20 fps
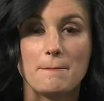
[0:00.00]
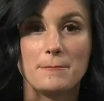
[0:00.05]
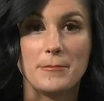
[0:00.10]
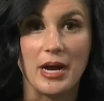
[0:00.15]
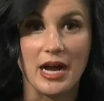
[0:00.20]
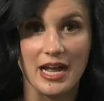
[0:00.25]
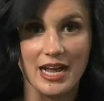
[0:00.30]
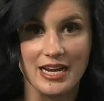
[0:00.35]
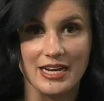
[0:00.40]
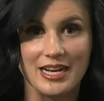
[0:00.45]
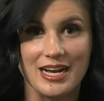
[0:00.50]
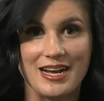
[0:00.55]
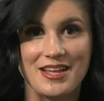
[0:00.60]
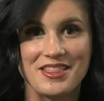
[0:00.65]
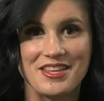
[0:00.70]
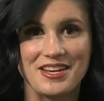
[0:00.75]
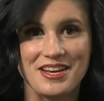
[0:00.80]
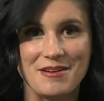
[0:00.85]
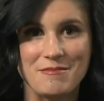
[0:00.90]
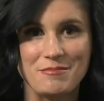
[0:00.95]
But uh,
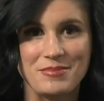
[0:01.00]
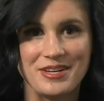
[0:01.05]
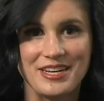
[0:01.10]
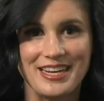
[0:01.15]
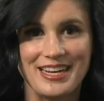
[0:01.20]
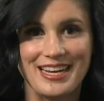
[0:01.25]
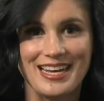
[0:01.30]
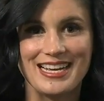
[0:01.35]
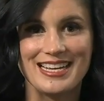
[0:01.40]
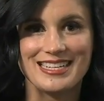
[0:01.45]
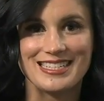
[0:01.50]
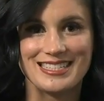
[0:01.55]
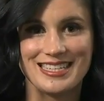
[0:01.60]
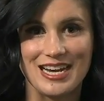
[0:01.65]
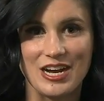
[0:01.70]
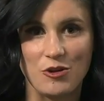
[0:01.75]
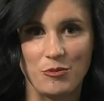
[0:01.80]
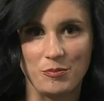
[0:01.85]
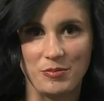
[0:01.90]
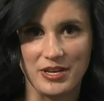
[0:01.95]
the company is
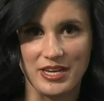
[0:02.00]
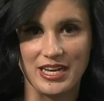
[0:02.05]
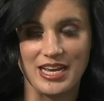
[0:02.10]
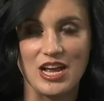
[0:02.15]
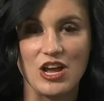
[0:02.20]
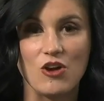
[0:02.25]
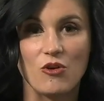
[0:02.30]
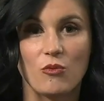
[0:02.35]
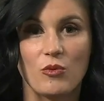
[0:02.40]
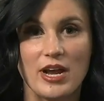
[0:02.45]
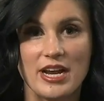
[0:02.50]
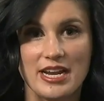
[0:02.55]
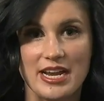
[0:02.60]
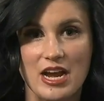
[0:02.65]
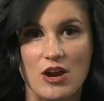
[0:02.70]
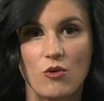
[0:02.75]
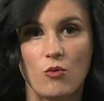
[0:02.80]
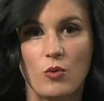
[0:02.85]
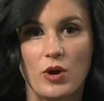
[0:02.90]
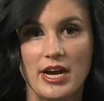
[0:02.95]
helping right
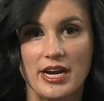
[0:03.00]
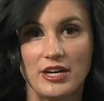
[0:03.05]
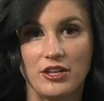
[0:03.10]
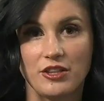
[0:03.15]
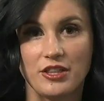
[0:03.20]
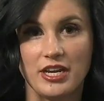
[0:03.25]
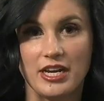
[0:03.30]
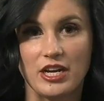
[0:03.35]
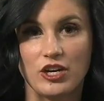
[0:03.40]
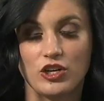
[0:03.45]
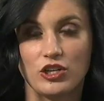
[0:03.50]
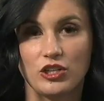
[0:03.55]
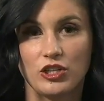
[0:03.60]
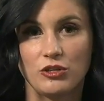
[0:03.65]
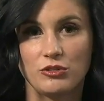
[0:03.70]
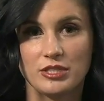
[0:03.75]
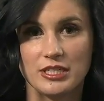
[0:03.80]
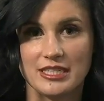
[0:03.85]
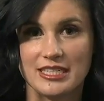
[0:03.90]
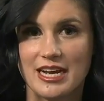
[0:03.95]
now while they are
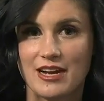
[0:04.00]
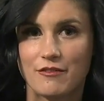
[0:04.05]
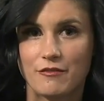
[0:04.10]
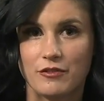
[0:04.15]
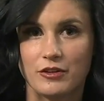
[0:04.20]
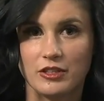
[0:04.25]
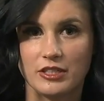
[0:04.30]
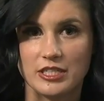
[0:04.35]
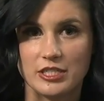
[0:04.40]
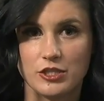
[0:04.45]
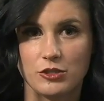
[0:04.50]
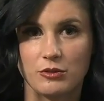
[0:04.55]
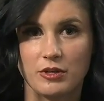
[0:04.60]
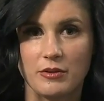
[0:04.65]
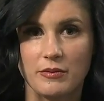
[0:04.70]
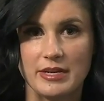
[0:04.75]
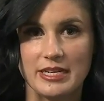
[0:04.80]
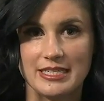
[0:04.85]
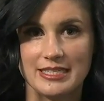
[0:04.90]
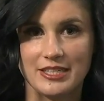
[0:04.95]
closing down for at least
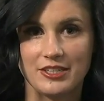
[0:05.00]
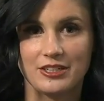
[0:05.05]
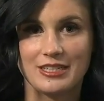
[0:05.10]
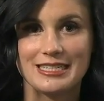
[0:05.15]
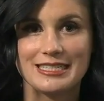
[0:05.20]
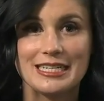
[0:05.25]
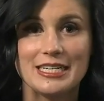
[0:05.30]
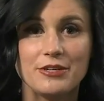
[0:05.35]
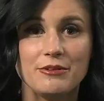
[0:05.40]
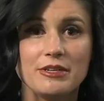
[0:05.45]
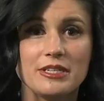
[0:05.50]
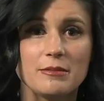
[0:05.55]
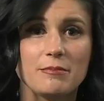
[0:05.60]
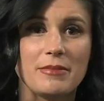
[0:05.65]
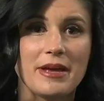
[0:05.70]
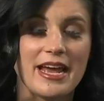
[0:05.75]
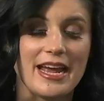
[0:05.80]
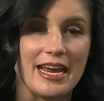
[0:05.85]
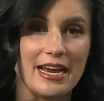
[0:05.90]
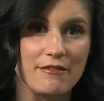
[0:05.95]
three weeks. They're continuing to
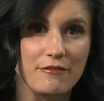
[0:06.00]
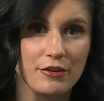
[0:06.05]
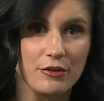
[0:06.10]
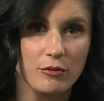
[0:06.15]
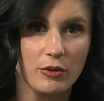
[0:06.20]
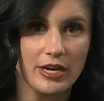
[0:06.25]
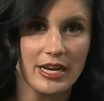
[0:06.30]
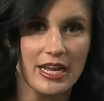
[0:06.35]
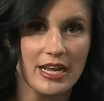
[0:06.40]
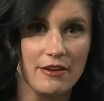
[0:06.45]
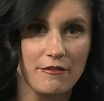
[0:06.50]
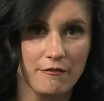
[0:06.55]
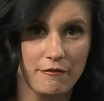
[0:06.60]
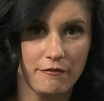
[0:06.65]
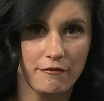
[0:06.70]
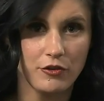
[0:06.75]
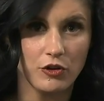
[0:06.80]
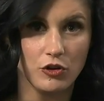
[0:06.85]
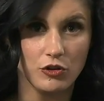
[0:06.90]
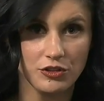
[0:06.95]
pay everyone in
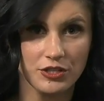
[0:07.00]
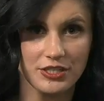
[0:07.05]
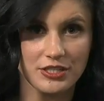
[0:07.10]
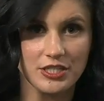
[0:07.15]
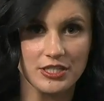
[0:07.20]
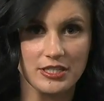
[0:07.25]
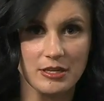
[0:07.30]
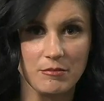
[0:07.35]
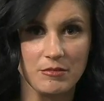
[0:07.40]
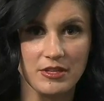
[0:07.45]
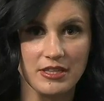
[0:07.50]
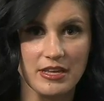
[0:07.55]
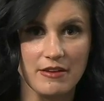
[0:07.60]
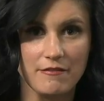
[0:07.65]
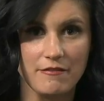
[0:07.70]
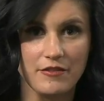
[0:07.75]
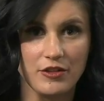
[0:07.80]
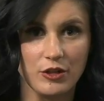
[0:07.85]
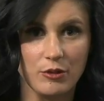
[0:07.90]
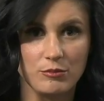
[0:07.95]
full. This is something
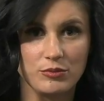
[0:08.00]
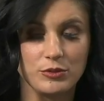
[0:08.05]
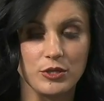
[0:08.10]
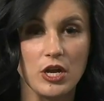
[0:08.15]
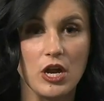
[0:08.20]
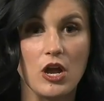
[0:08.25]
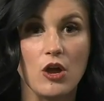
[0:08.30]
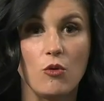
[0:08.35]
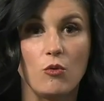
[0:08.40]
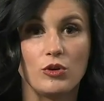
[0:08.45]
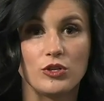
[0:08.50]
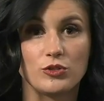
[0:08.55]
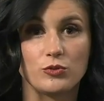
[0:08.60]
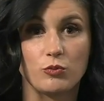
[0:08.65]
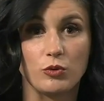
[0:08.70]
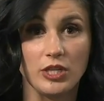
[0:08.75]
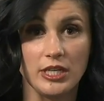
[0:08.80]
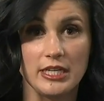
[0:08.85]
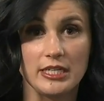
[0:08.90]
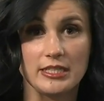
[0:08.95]
that Phillips was
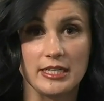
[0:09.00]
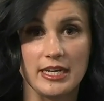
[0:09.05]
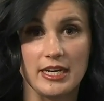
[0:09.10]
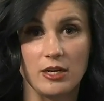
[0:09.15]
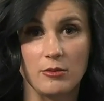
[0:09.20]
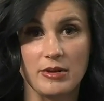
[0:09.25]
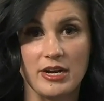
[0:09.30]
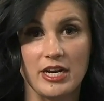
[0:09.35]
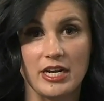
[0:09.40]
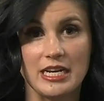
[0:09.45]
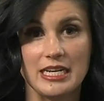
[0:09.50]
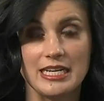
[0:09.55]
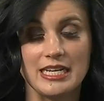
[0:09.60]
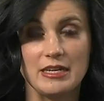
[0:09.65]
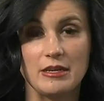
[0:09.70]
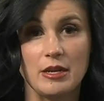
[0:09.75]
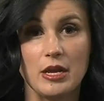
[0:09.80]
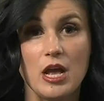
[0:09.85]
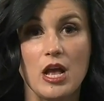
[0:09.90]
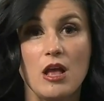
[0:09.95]
really excited about, and
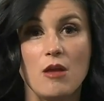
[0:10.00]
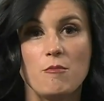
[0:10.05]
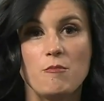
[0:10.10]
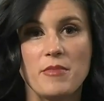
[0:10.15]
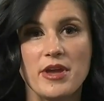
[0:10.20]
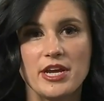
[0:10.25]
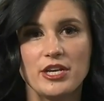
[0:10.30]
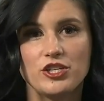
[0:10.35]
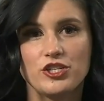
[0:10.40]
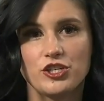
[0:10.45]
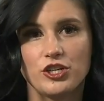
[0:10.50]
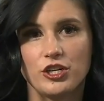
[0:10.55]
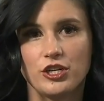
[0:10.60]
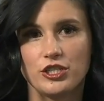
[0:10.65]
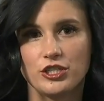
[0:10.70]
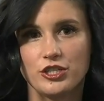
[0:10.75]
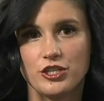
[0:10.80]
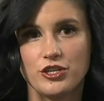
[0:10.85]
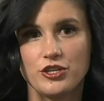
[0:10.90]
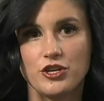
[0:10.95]
he made sure
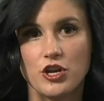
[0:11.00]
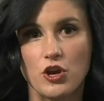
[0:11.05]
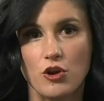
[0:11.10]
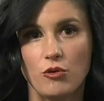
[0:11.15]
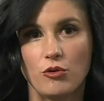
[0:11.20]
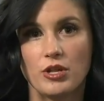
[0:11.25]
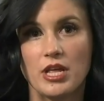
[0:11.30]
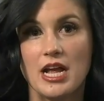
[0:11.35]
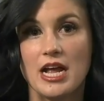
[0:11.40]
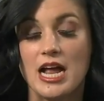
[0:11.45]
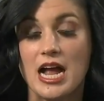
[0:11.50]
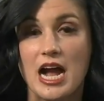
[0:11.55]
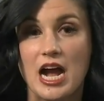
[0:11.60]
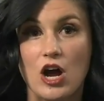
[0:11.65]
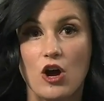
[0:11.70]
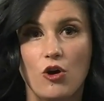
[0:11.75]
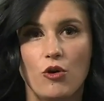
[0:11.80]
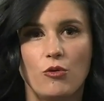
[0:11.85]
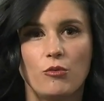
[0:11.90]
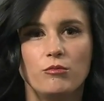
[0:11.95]
to note
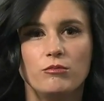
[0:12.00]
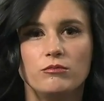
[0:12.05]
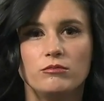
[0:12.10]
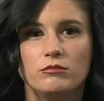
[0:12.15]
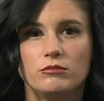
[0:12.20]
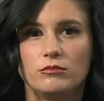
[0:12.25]
how